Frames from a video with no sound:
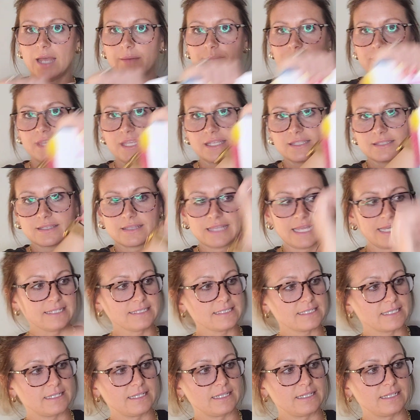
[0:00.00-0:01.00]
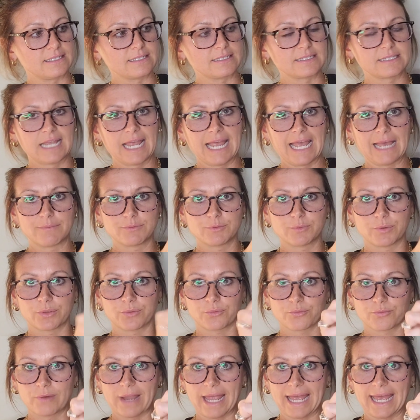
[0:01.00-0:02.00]
This lesson is tabbed with
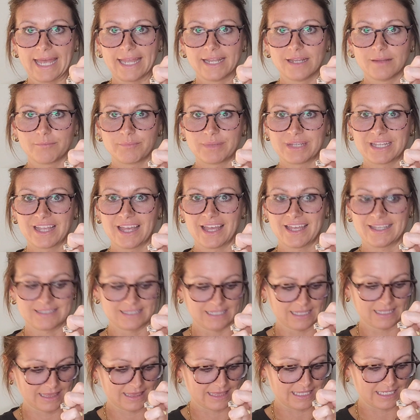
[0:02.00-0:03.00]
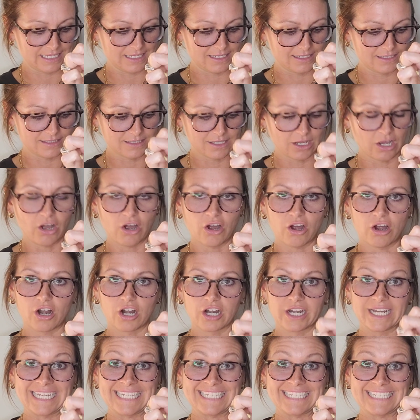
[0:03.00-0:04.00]
red because these
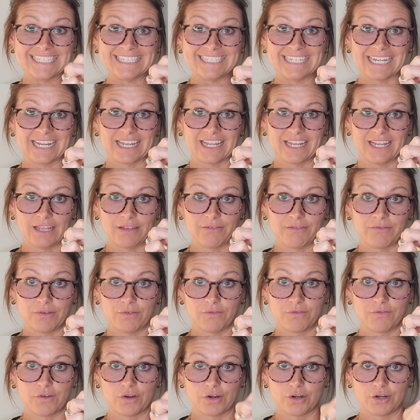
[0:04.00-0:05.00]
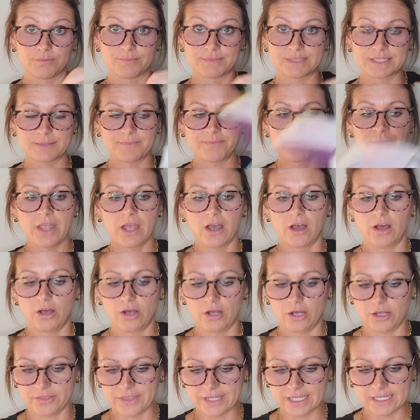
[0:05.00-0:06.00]
are indicative verbs.
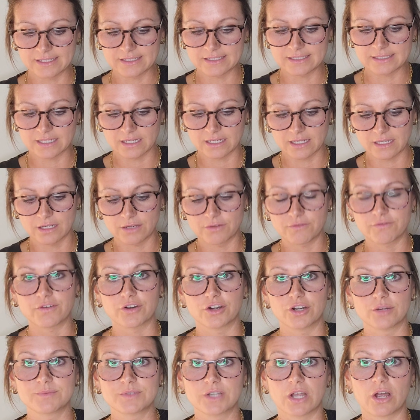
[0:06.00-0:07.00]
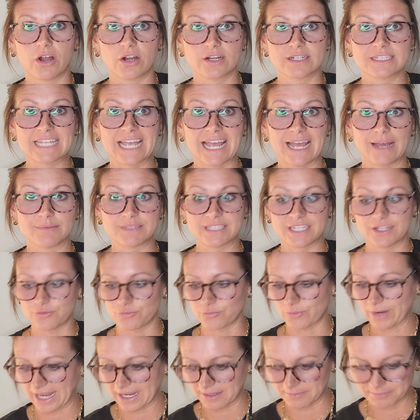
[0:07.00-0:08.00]
All the indicative verbs are tabbed in
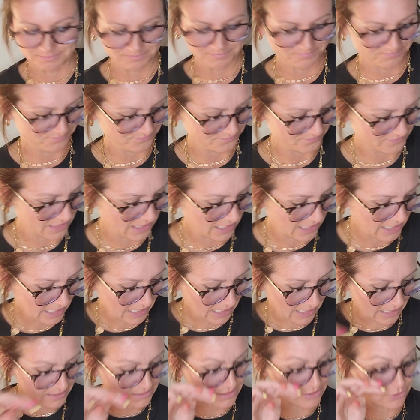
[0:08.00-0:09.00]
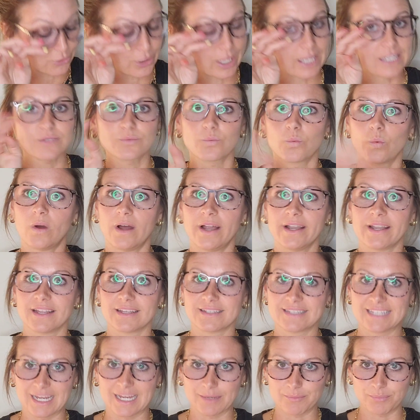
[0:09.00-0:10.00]
red. And so that's one
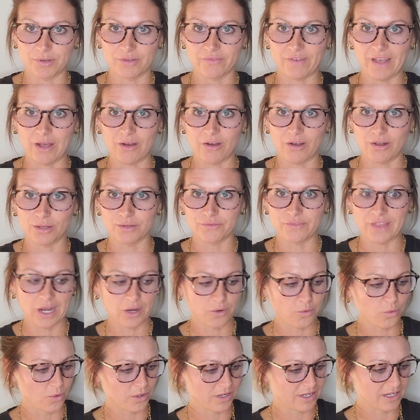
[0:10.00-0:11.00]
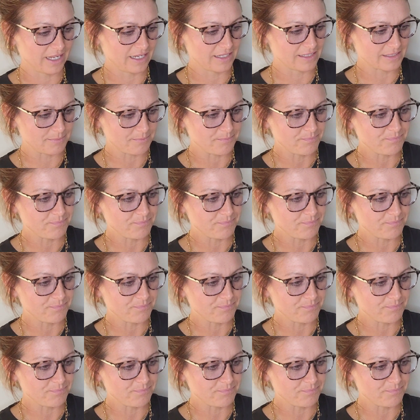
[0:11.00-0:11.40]
example of how all of that coordinates.